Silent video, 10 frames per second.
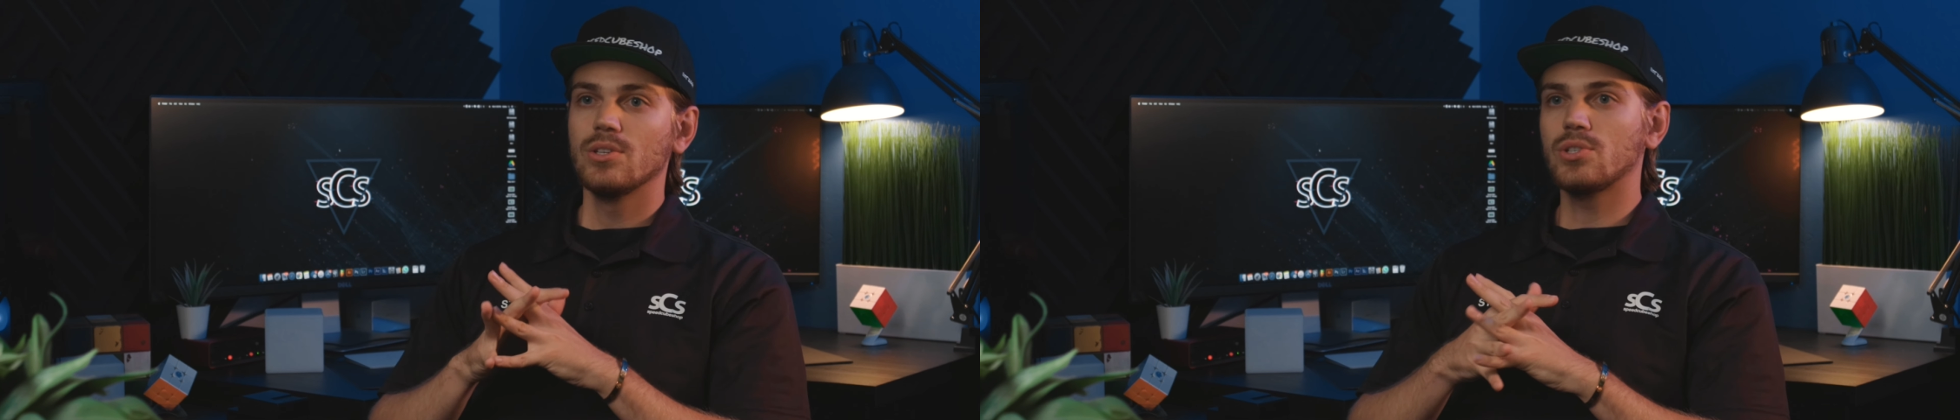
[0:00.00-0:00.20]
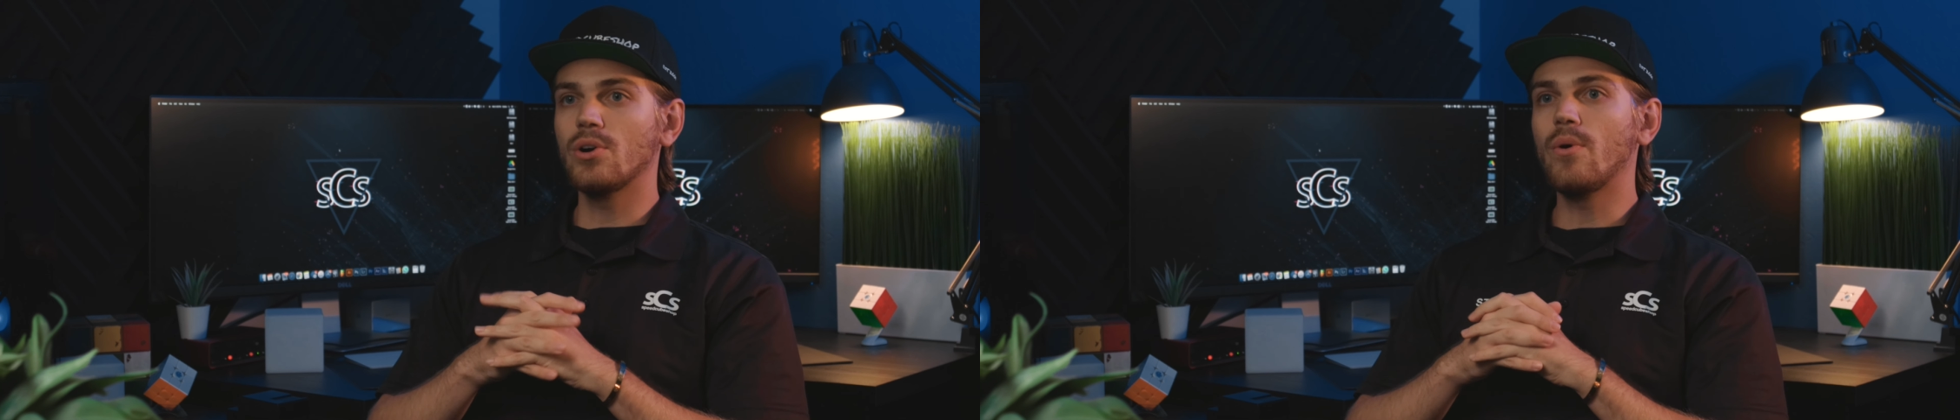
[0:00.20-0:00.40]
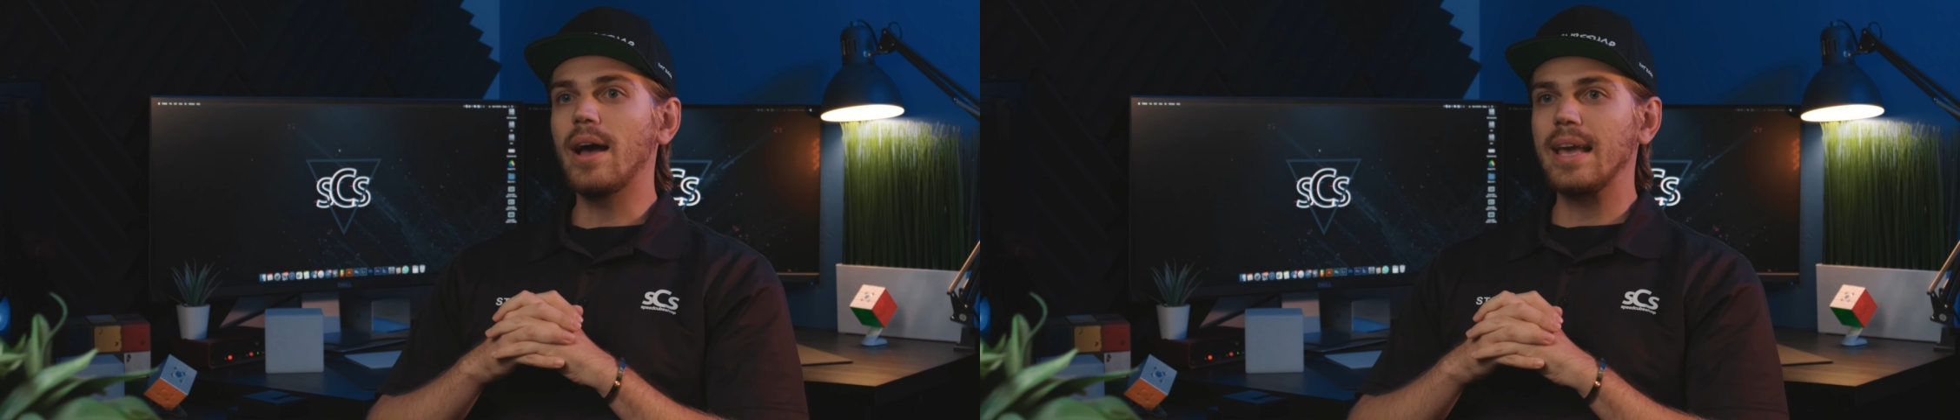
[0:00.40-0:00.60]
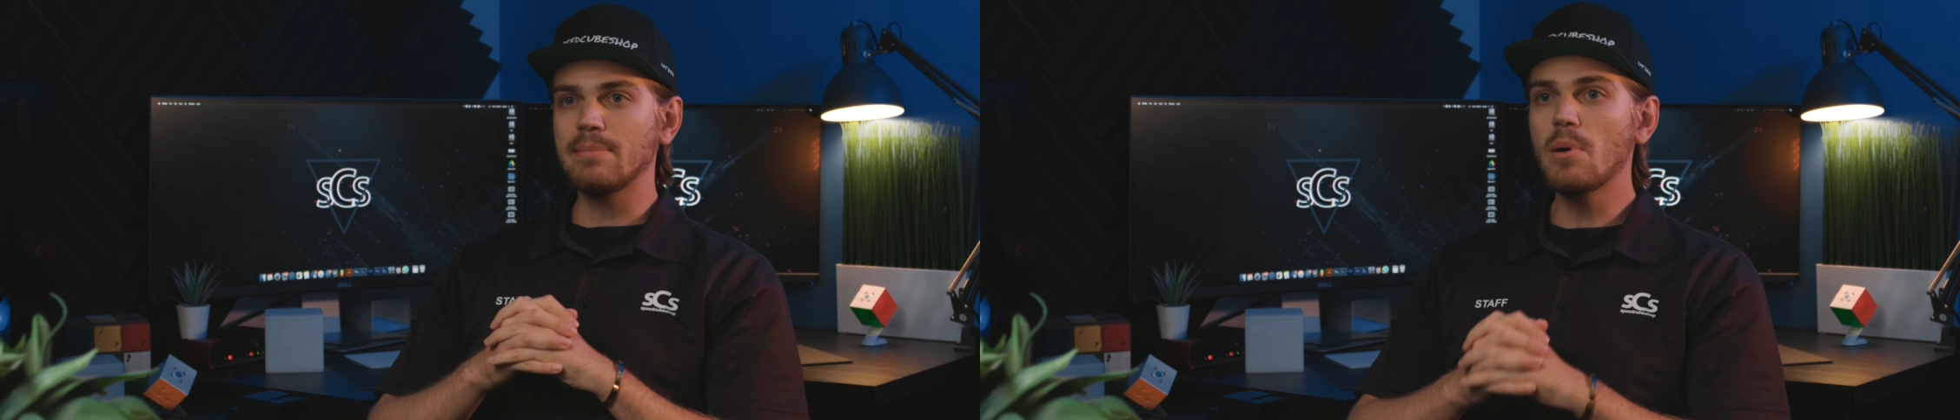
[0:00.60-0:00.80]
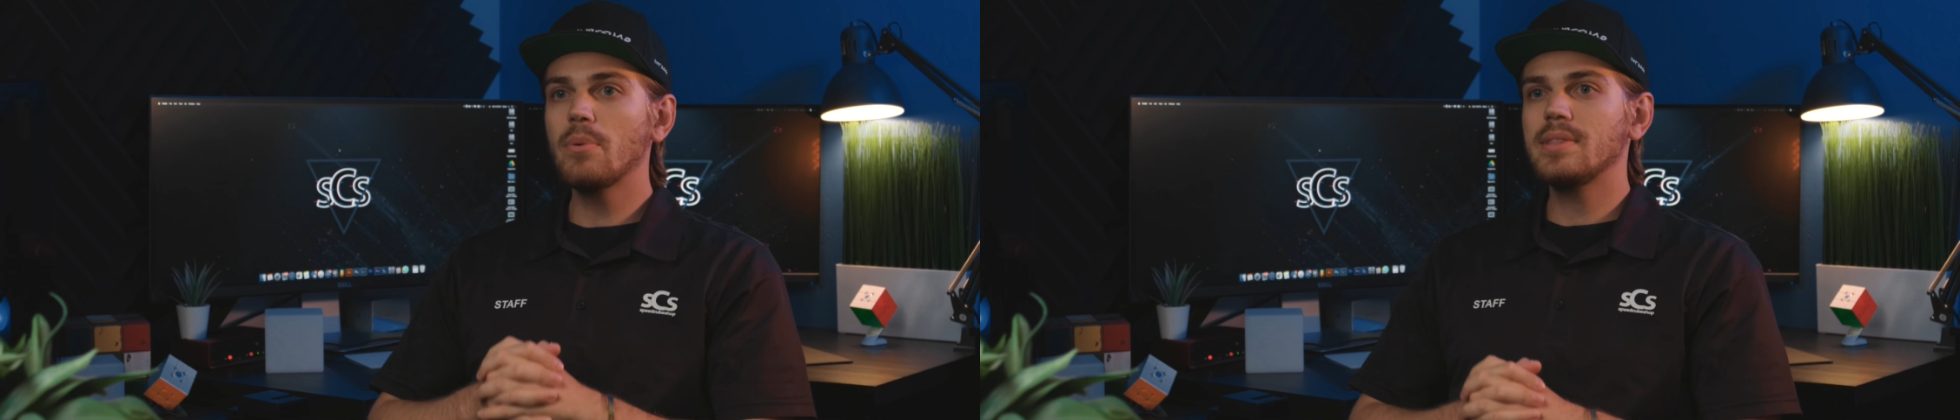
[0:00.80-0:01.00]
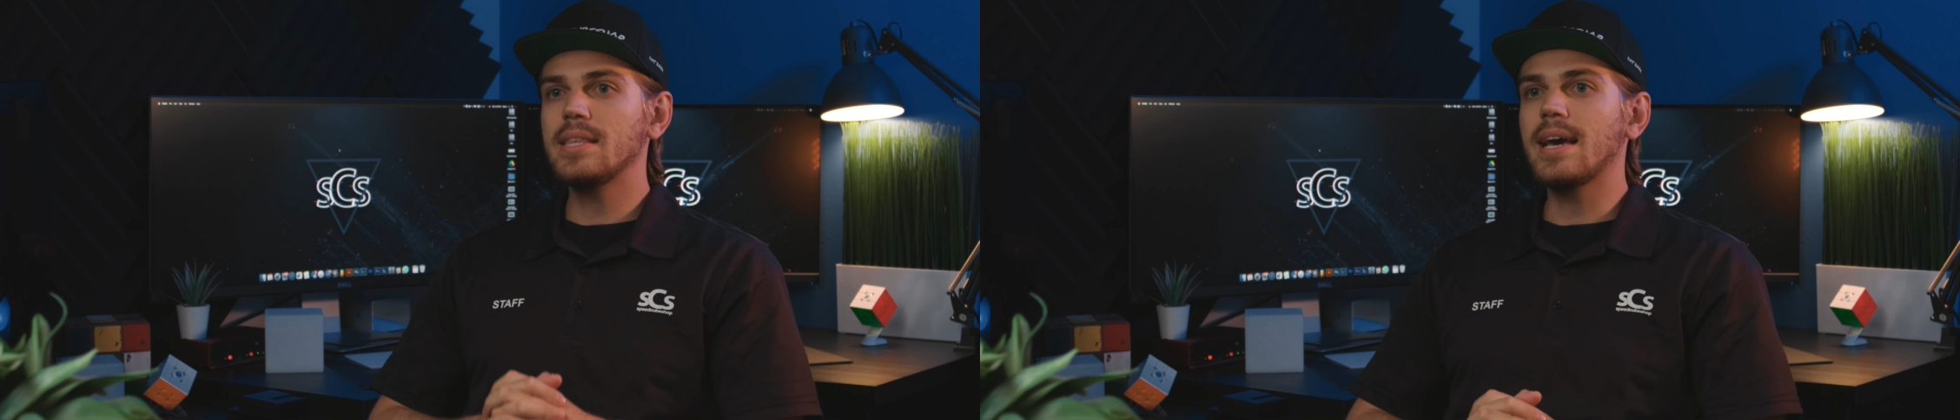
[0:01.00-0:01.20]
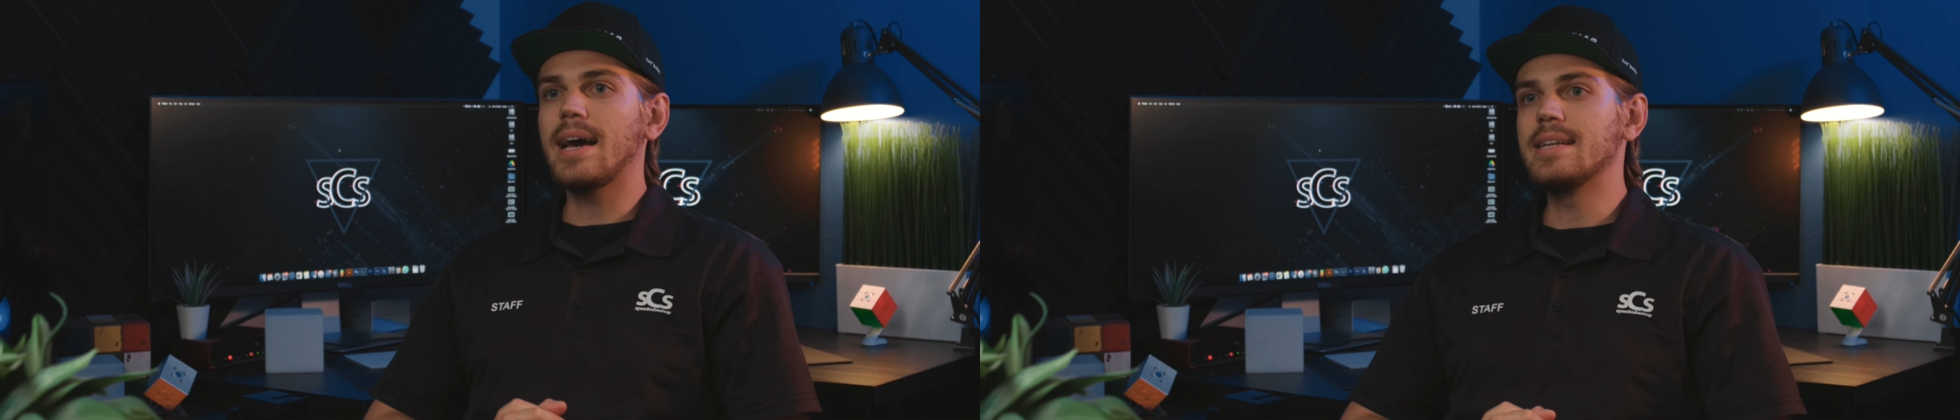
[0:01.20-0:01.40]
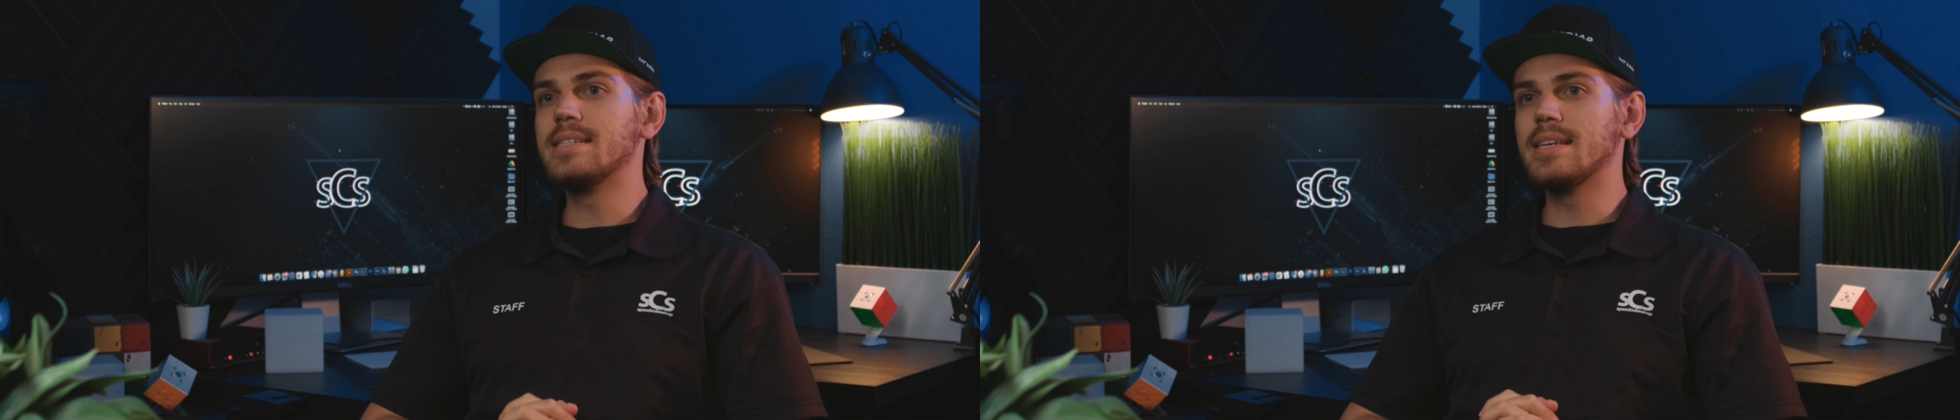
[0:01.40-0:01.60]
So I came up with the
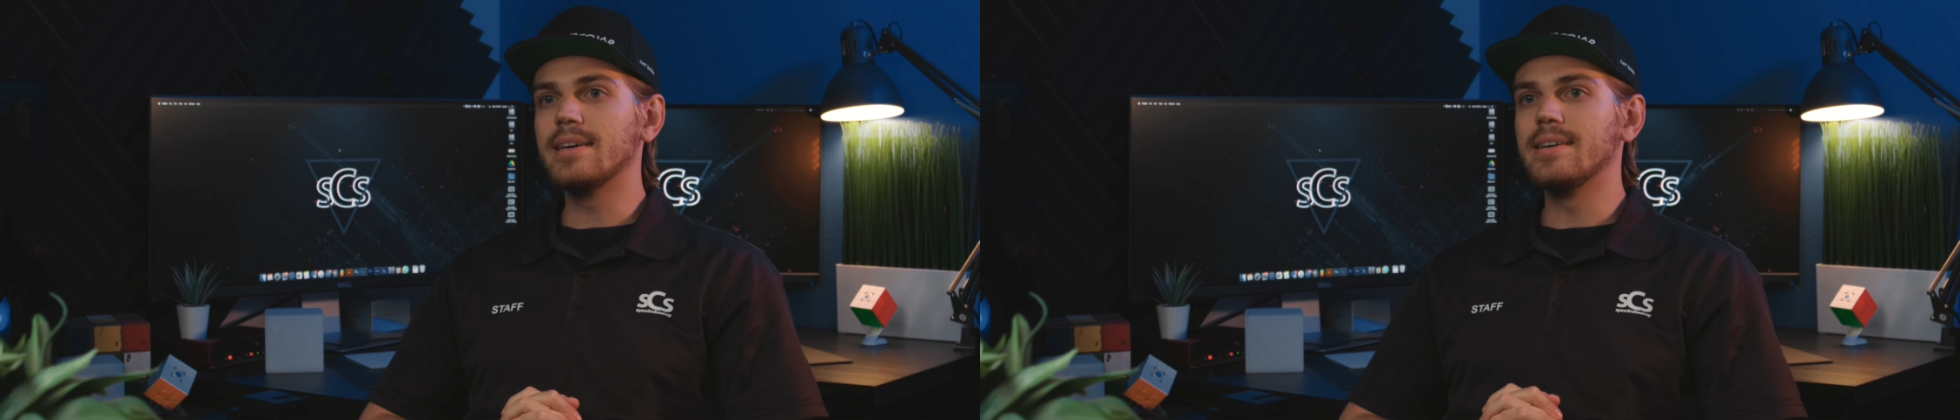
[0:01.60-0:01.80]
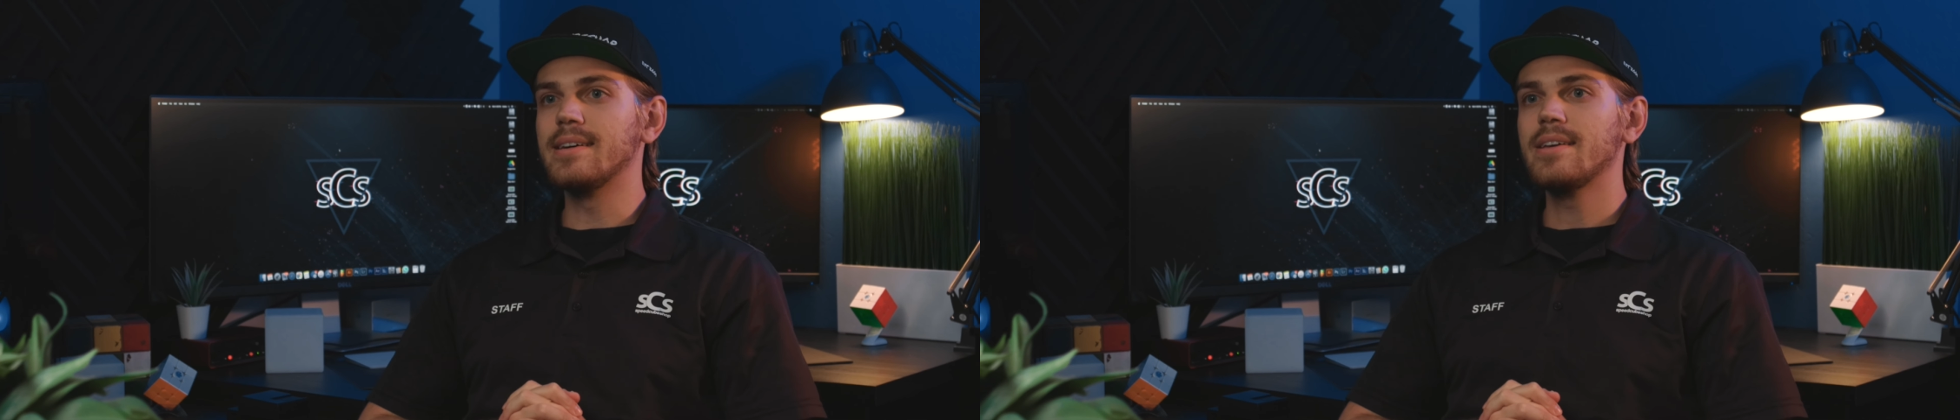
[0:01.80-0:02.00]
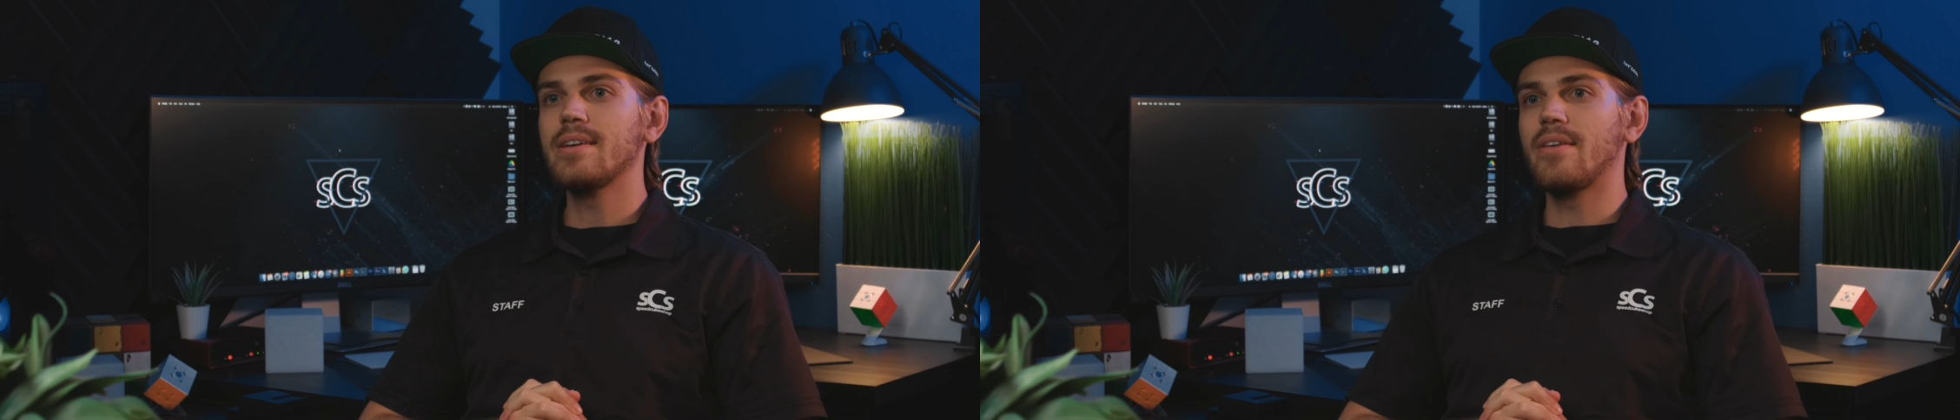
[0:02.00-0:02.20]
idea